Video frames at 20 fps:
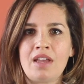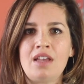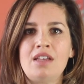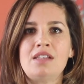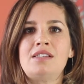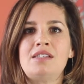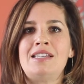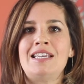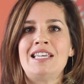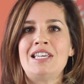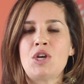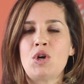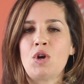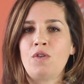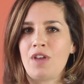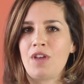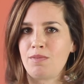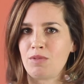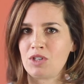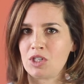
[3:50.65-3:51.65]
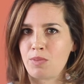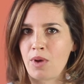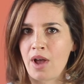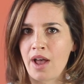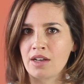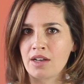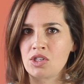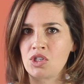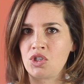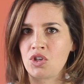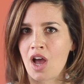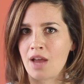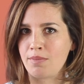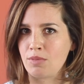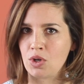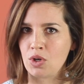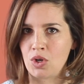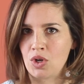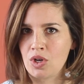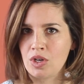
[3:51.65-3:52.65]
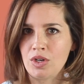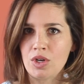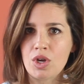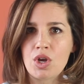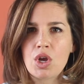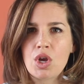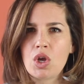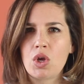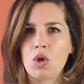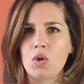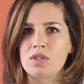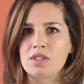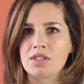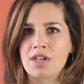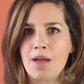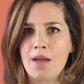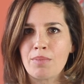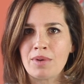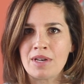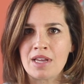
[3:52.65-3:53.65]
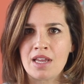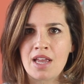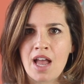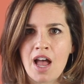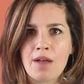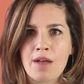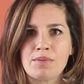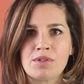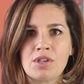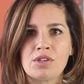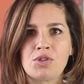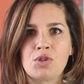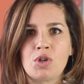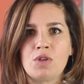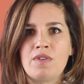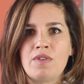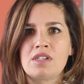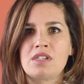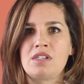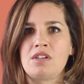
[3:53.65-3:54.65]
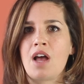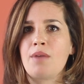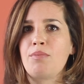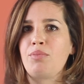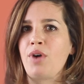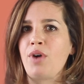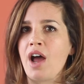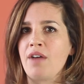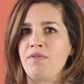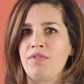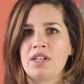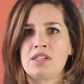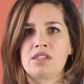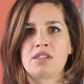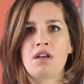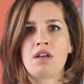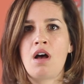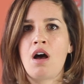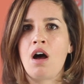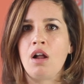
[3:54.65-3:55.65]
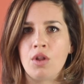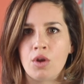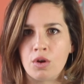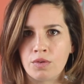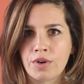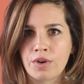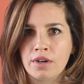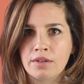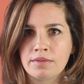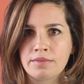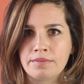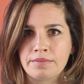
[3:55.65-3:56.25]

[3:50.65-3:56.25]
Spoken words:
CEO of Imagebox, John Mahood, whose company helps to service nonprofits all over.